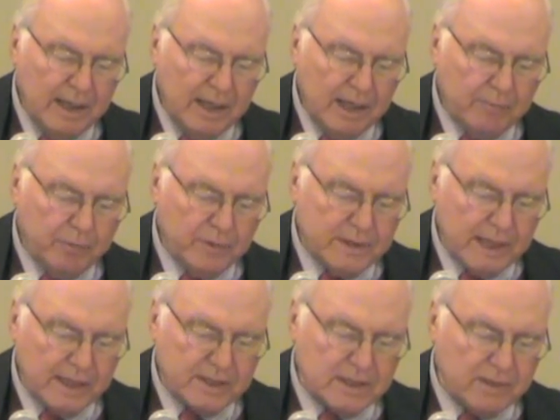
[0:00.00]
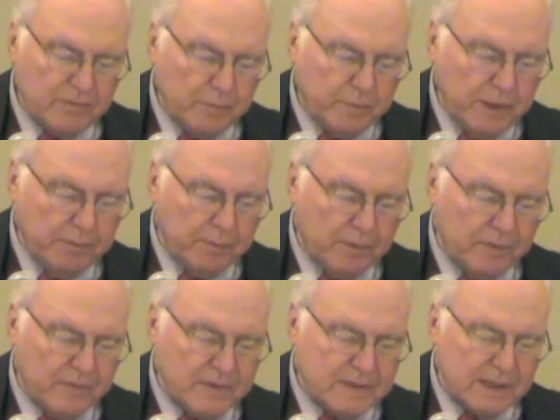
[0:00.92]
and protection of the people
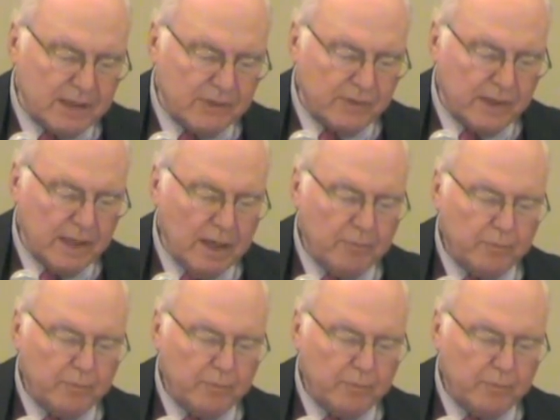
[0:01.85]
of this country